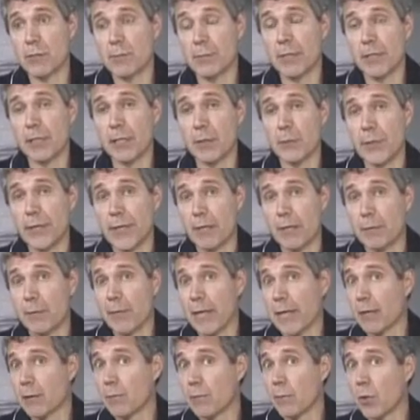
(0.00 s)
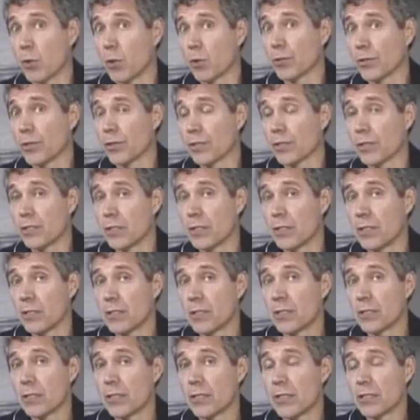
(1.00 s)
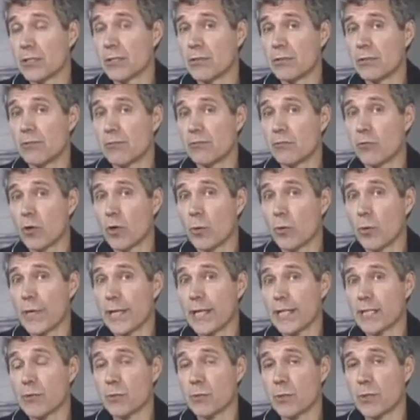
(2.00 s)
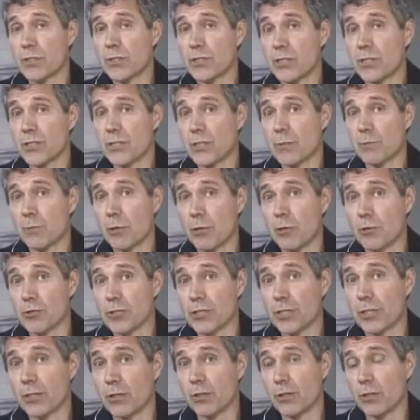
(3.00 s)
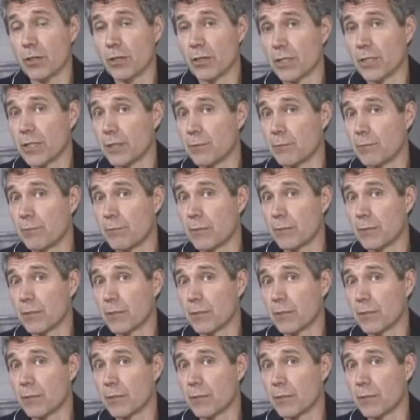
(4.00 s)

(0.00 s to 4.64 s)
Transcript: Typically we can make a mold in 2 to 4 weeks, which is approaching on the